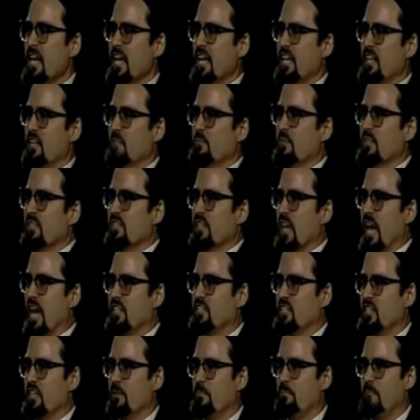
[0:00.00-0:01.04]
in the
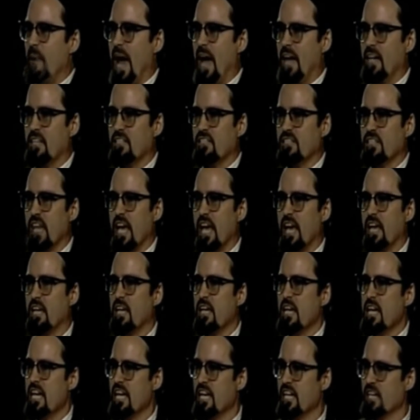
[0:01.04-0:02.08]
masajid of Pakistan,
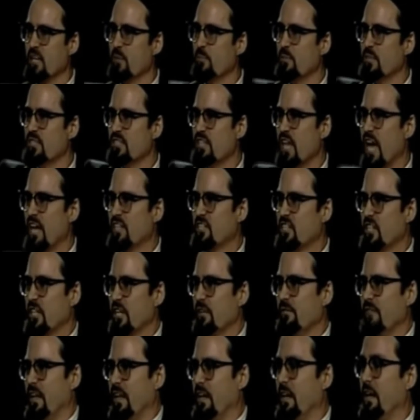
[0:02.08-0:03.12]
in the masajid
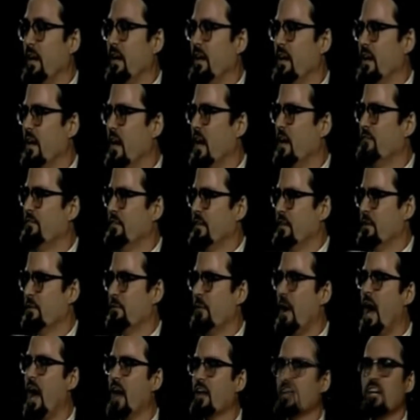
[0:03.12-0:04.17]
of
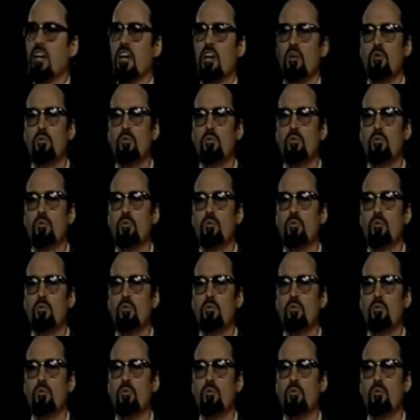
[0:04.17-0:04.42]
Iraq.